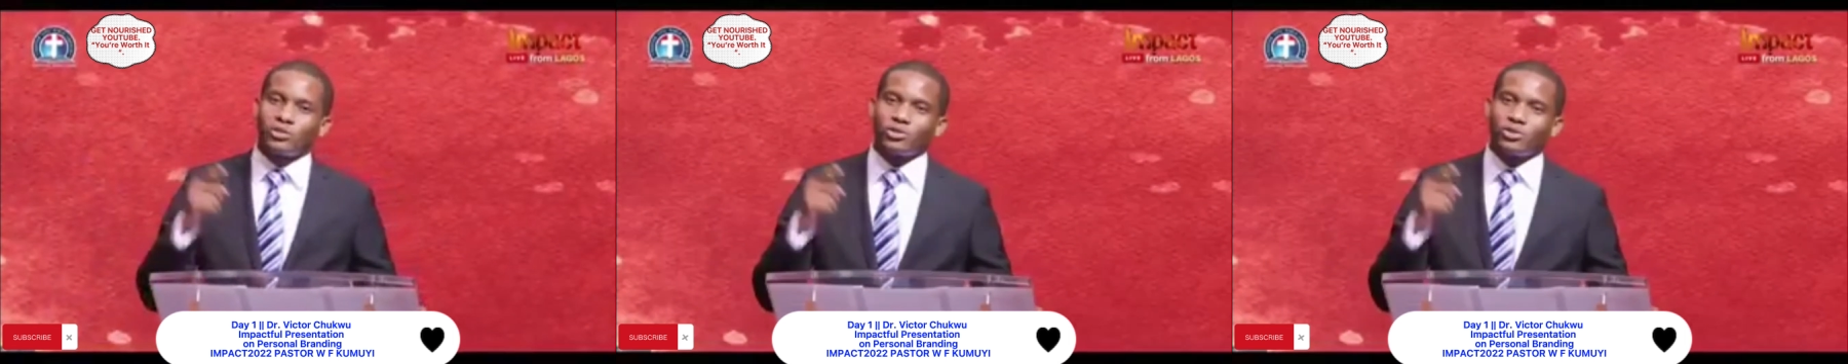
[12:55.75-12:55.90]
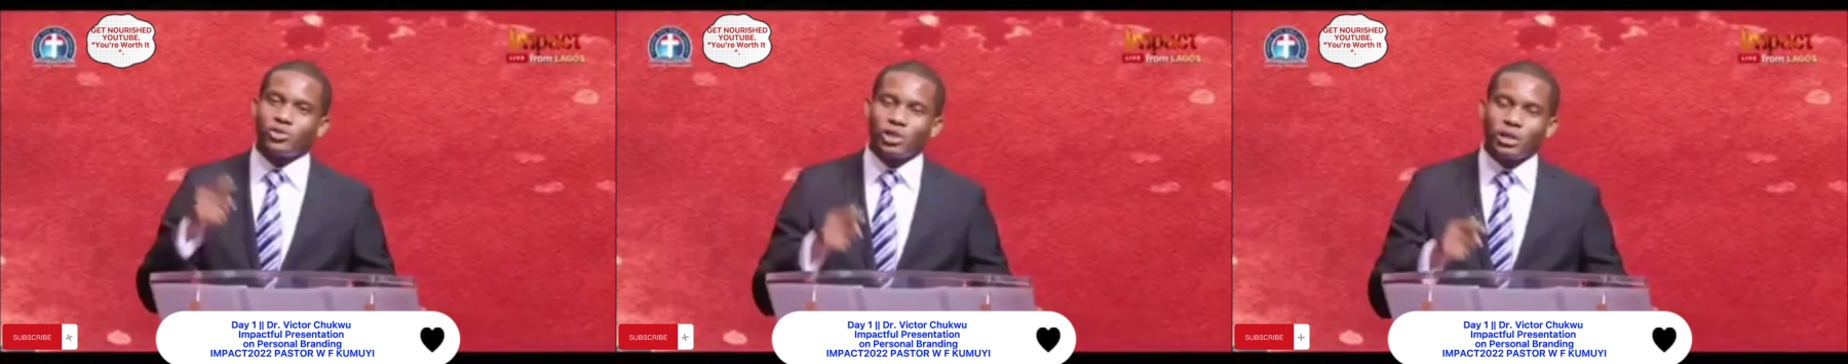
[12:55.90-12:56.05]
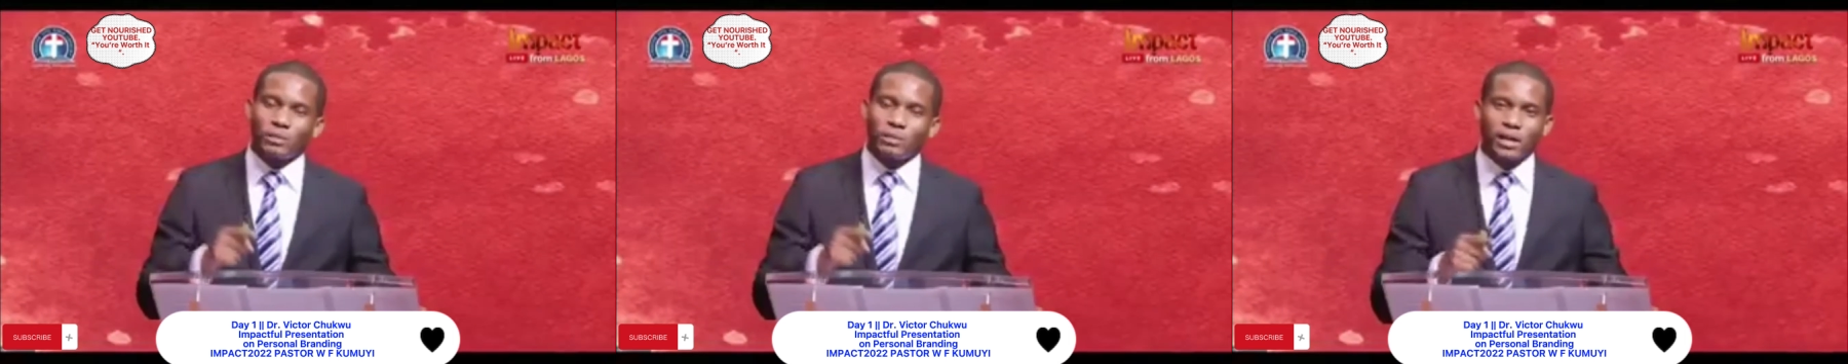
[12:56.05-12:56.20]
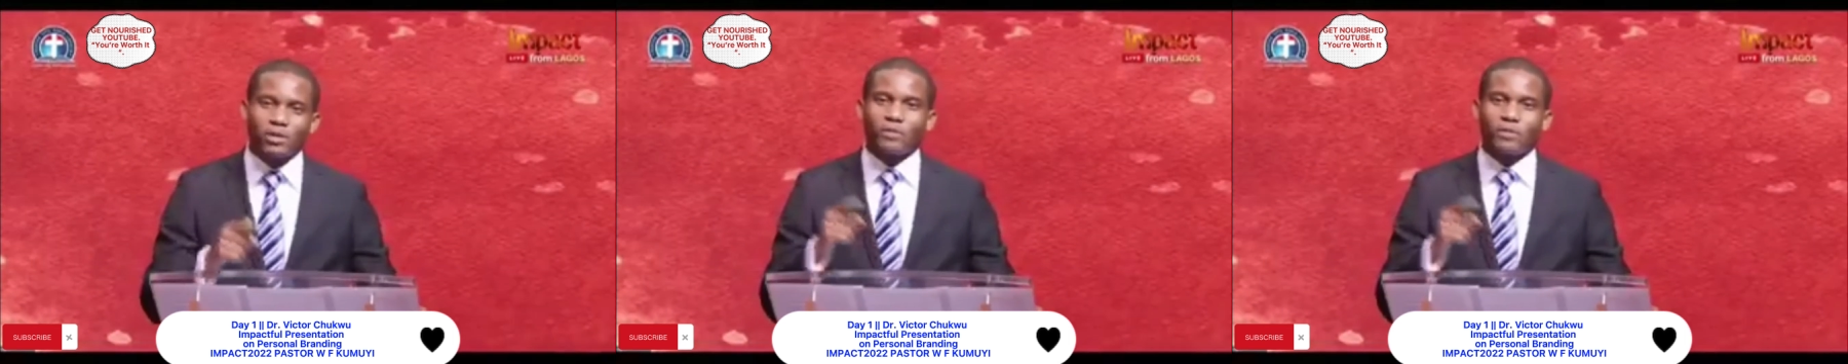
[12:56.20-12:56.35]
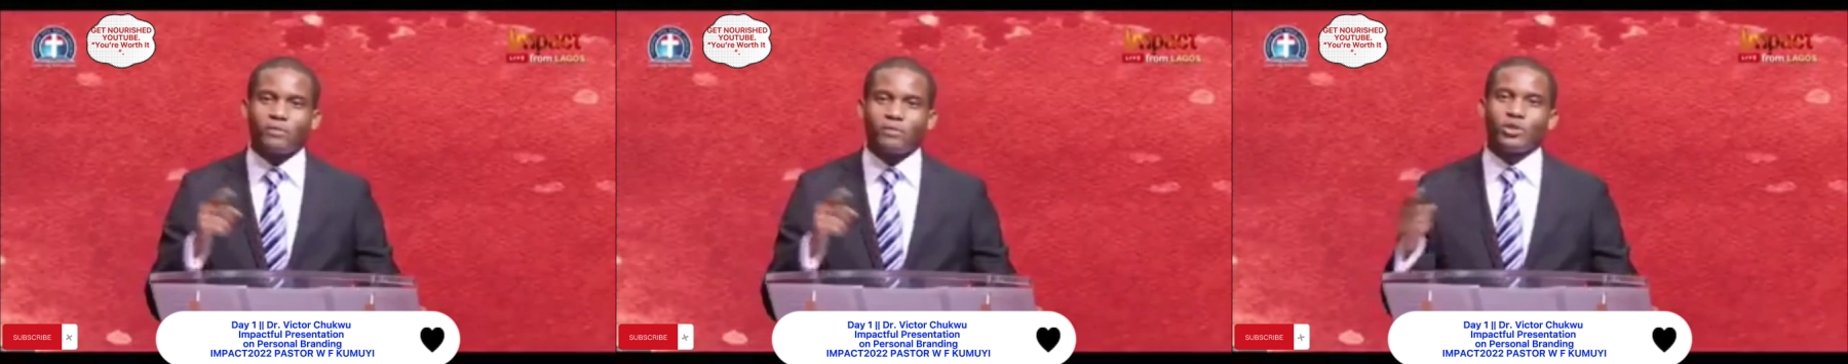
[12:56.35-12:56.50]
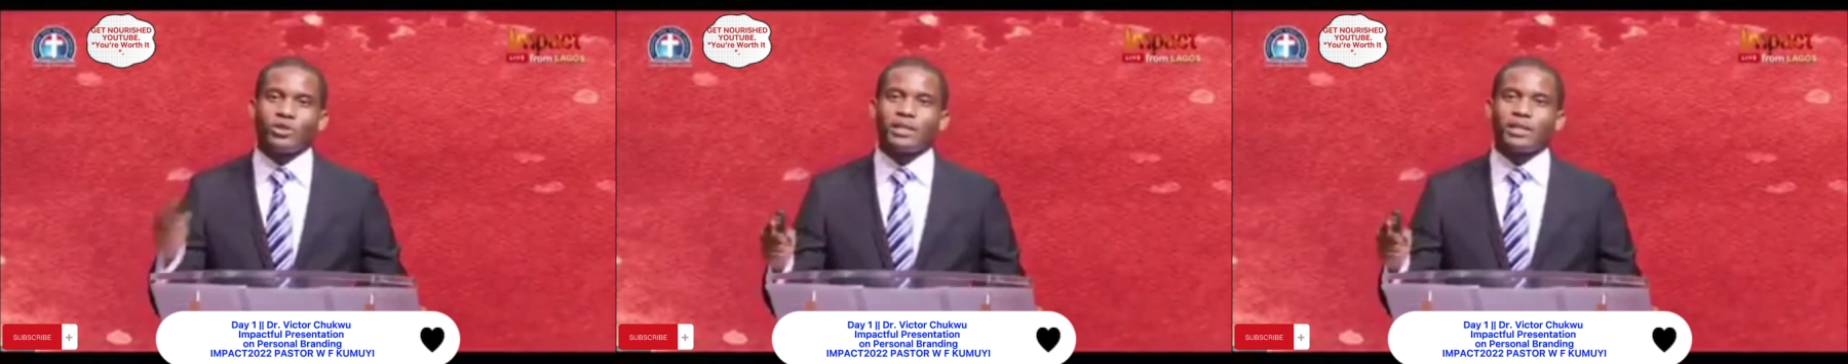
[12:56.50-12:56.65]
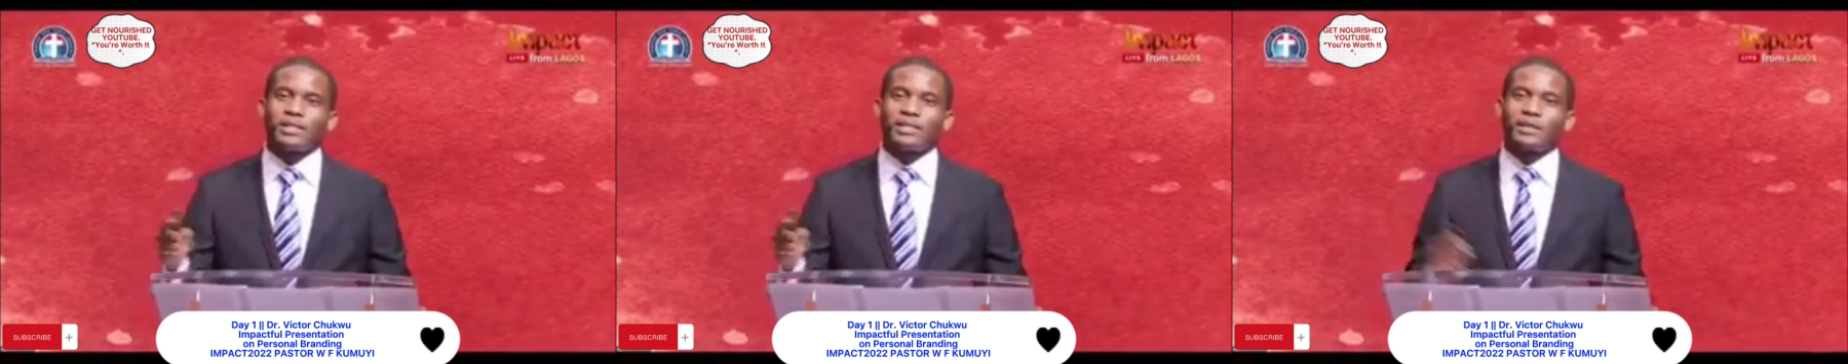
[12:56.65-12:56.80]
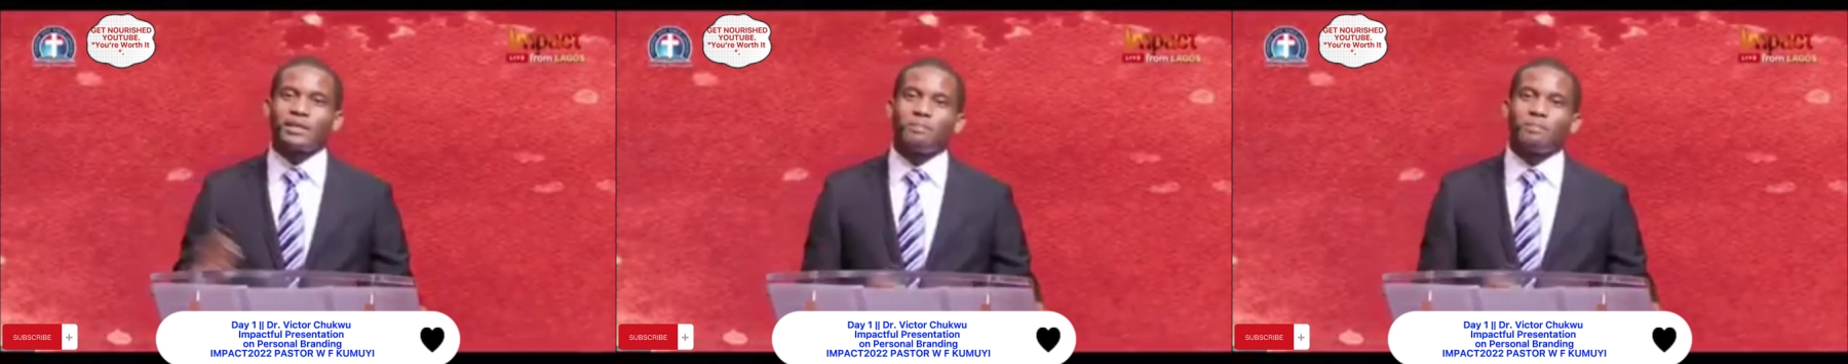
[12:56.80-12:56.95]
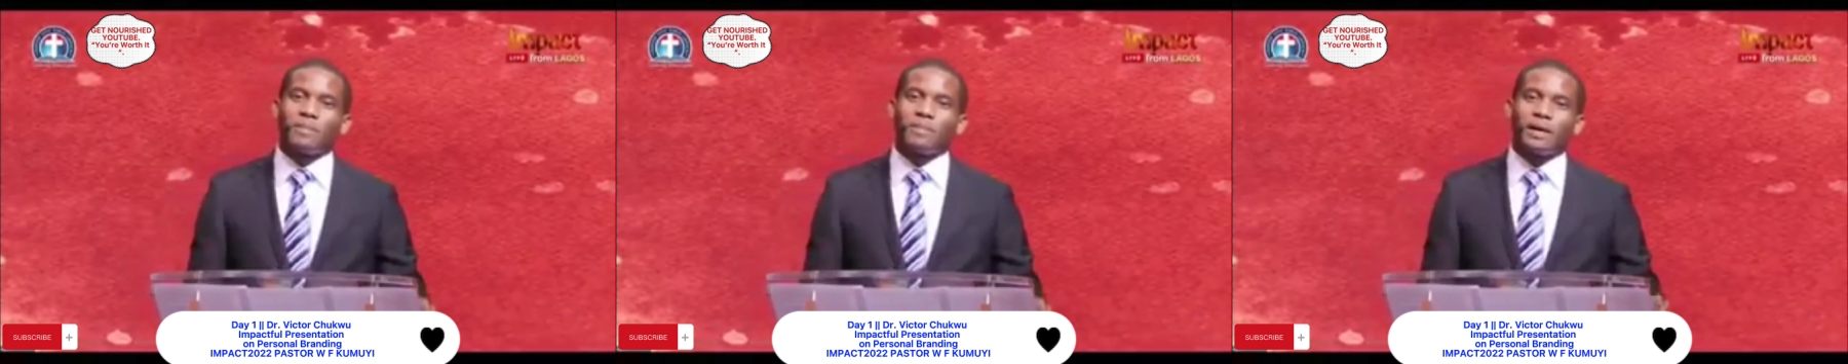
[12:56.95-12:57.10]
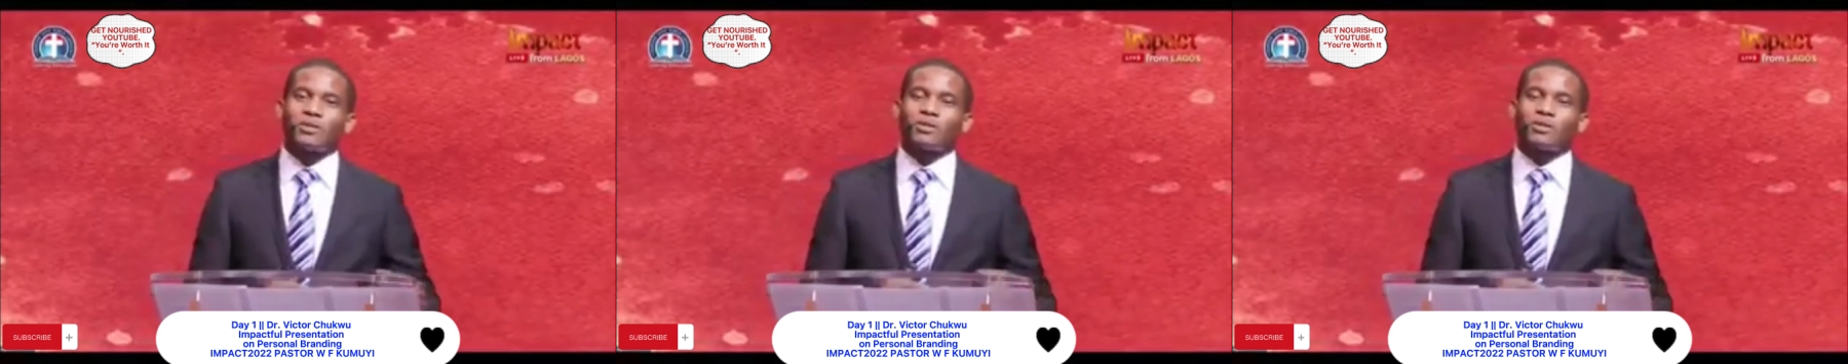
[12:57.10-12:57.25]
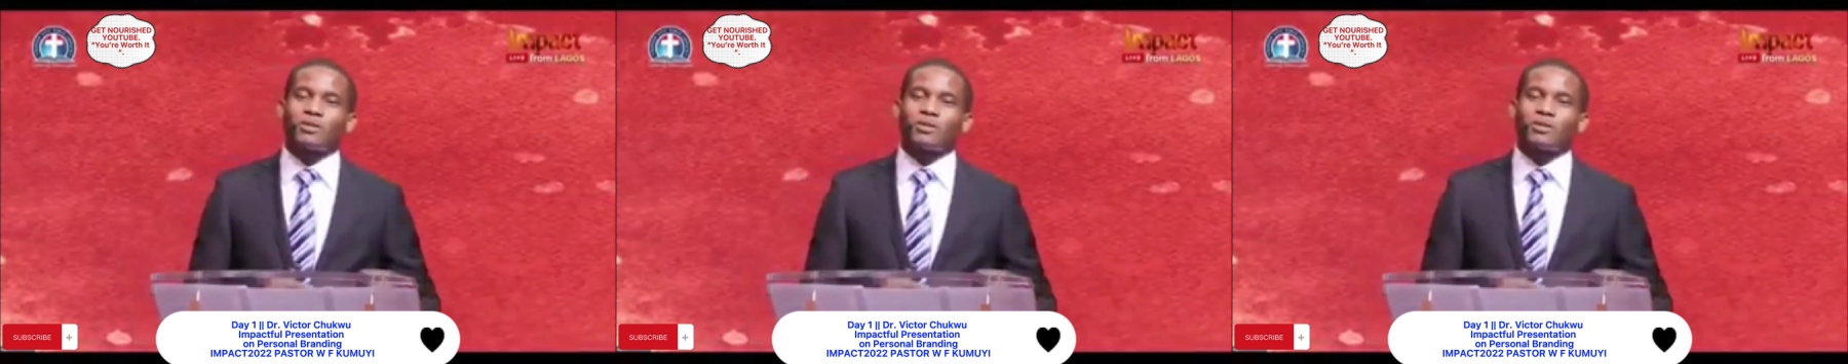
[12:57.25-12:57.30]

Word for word: chairman of the United Bank of